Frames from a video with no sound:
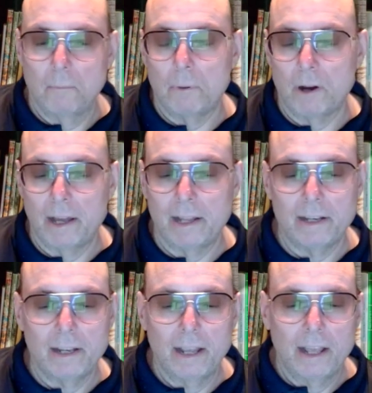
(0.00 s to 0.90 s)
but
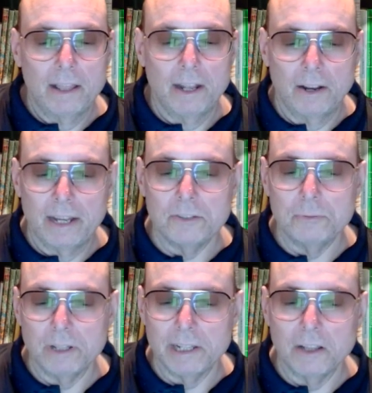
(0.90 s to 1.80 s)
he's
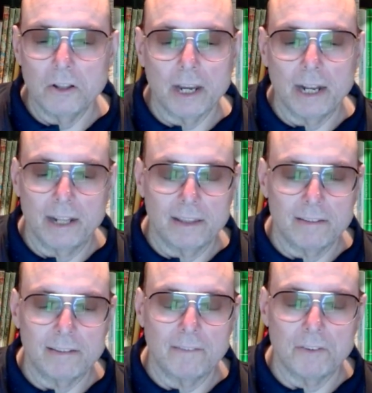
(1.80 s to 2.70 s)
really looking at the
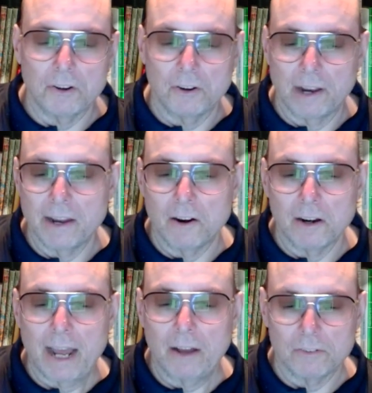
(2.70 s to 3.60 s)
7 or 8
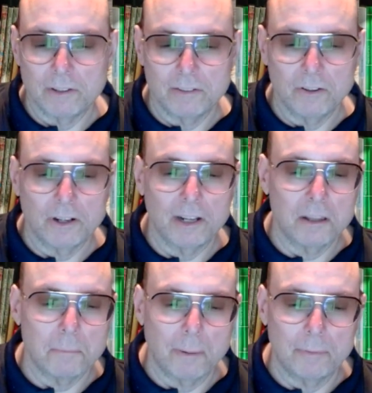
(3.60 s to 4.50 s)
yard outs. He's looking at
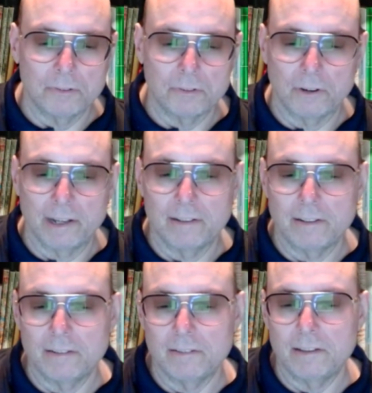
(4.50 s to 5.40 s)
the bubble screens.
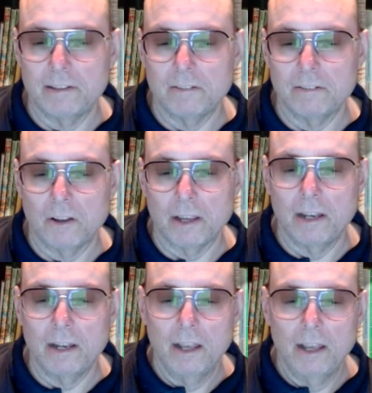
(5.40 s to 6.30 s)
He's
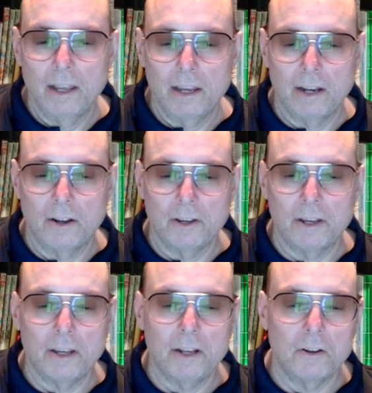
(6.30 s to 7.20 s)
looking.
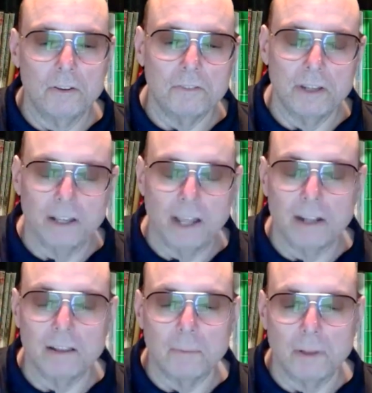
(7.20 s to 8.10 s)
You don't see a lot
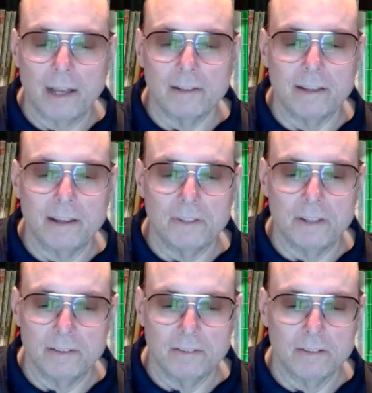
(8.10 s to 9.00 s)
of double high
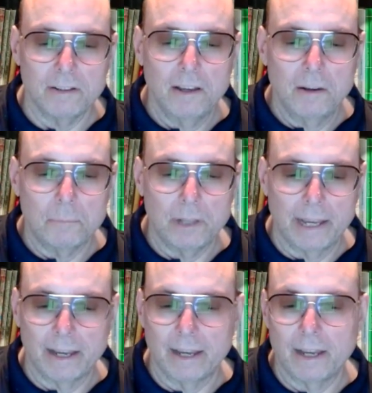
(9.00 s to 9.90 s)
safeties
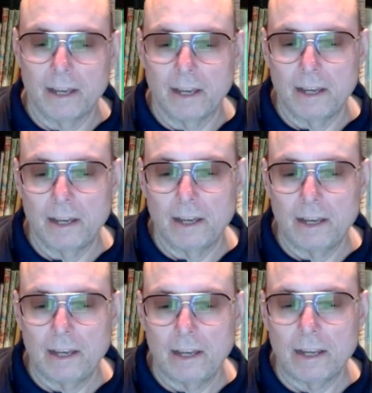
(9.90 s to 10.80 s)
playing
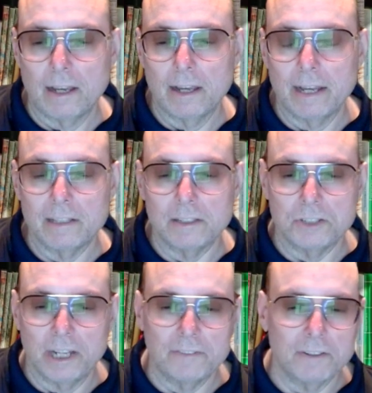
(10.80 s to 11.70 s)
against the
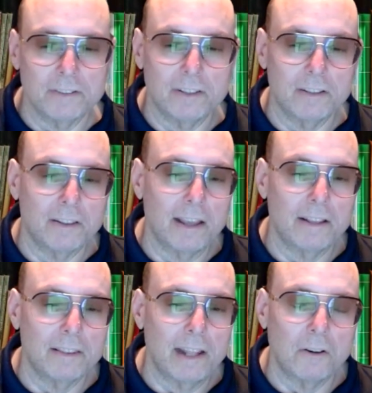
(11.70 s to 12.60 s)
Chiefs because they
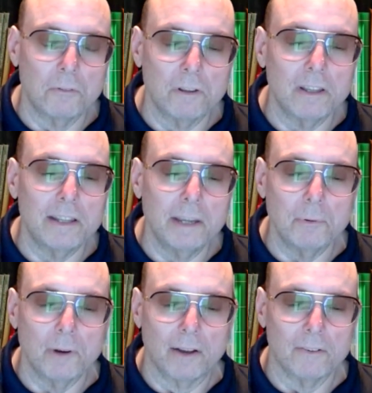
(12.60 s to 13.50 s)
don't run the deep
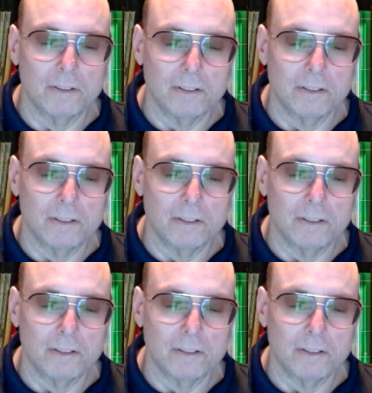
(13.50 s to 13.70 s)
route.